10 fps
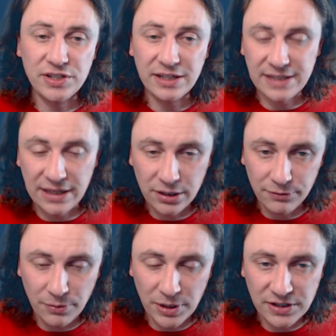send them for
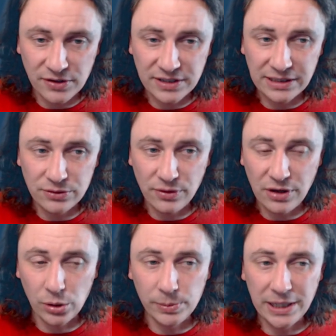musculoskeletal
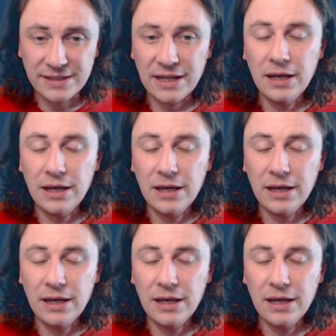therapies,